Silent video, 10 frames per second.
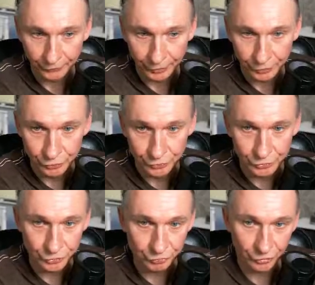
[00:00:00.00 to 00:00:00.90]
It
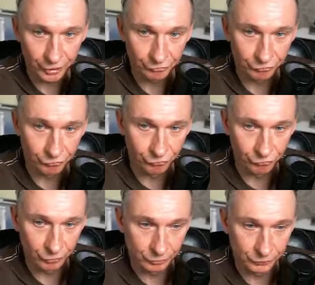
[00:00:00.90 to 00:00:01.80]
uses 5
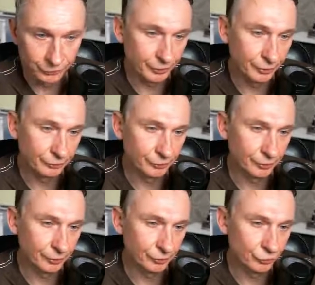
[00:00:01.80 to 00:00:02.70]
volt
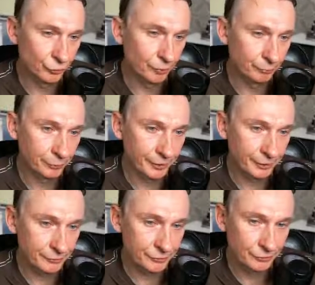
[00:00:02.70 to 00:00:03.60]
and 2
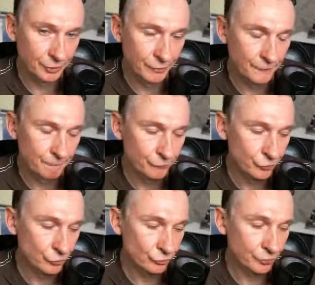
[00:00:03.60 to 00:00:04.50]
amperes,
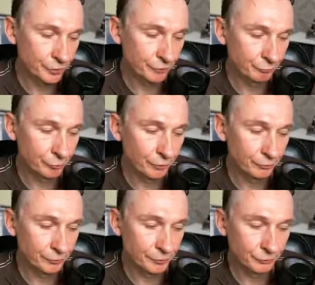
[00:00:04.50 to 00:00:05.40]
so you can
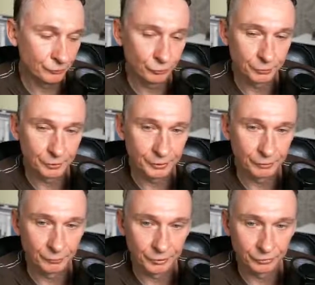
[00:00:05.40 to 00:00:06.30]
power it normally
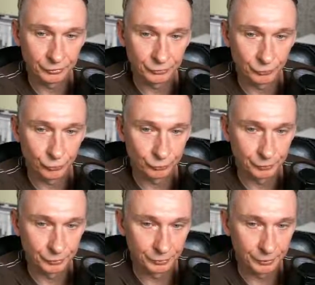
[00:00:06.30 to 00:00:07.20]
with a
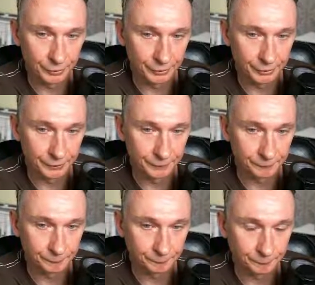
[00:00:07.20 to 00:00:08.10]
normal
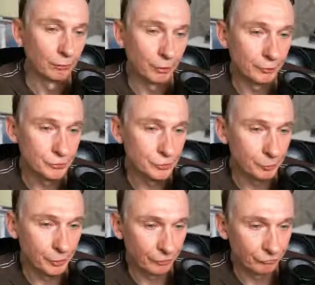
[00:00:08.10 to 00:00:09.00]
power
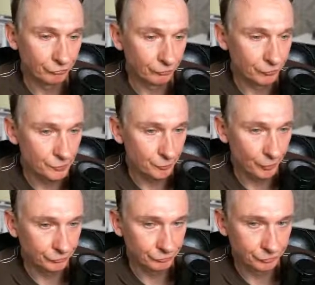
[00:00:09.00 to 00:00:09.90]
supply for a
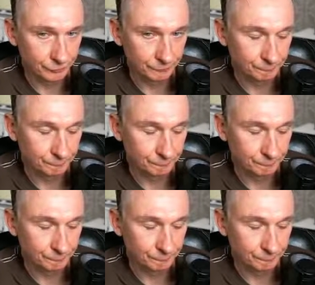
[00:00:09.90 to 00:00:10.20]
smartphone.